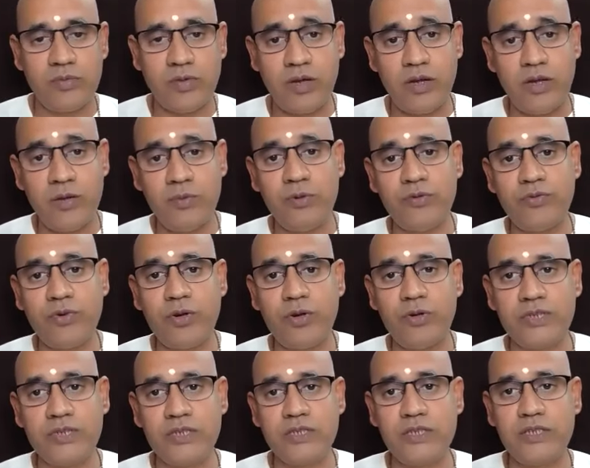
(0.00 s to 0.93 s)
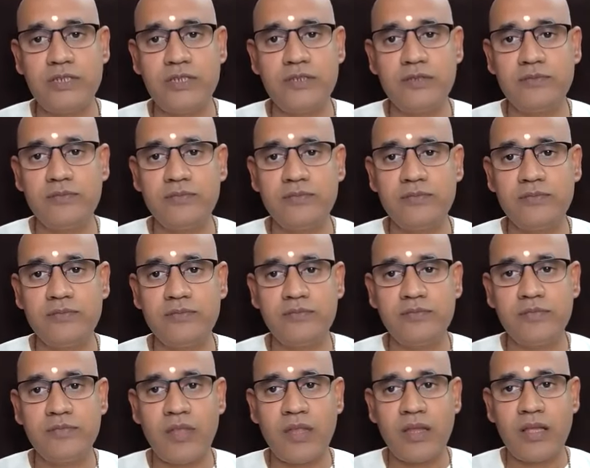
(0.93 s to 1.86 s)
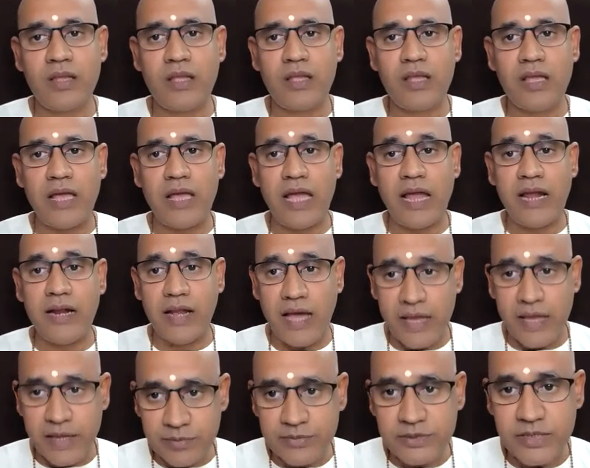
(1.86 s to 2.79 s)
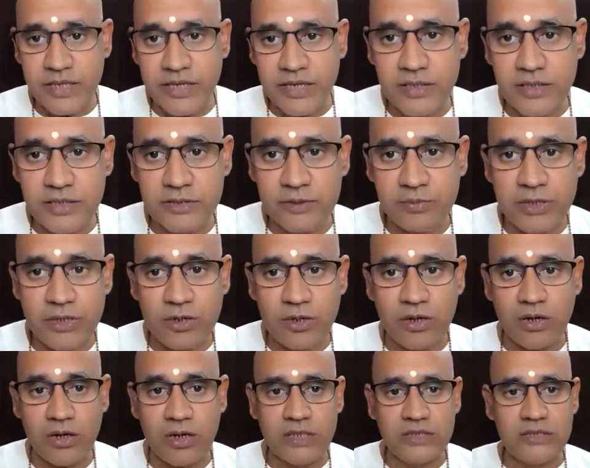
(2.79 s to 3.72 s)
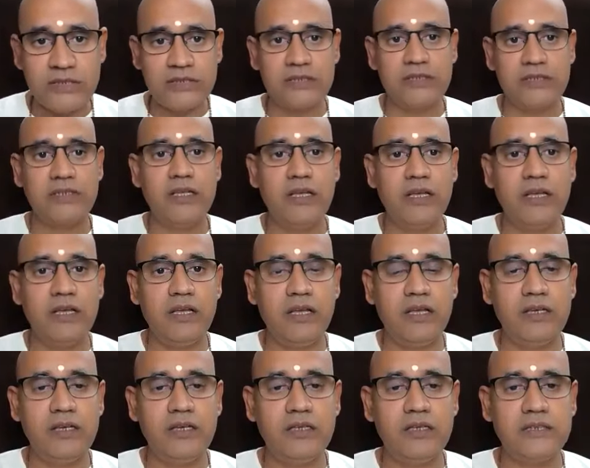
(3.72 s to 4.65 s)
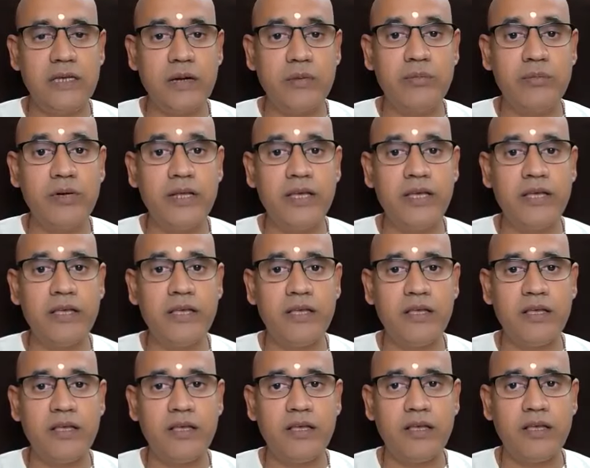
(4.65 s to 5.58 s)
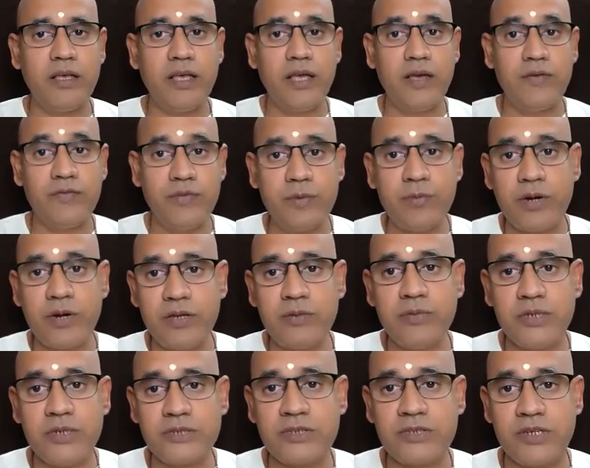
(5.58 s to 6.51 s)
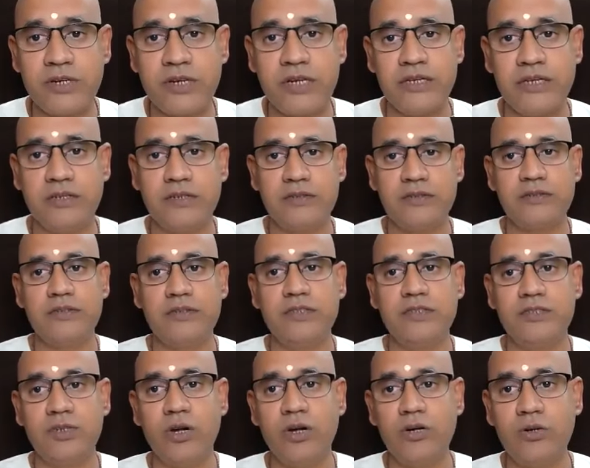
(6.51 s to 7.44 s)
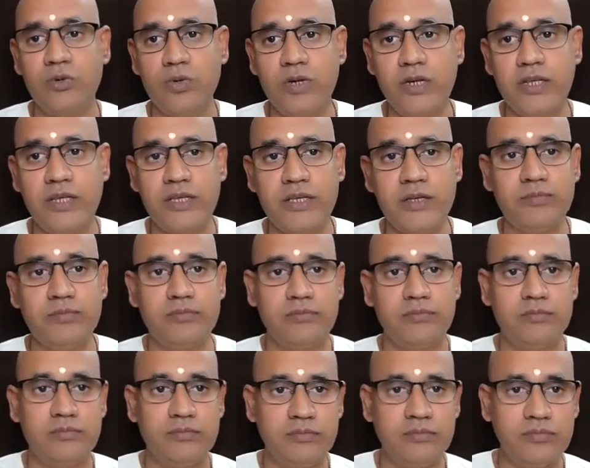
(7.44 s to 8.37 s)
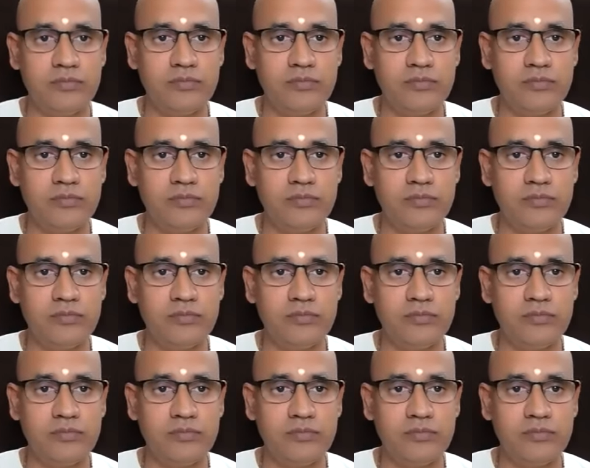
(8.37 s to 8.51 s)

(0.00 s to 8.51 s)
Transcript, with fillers: Are able to follow Shankar? And I am saying this because someday everybody must read. It's not only him.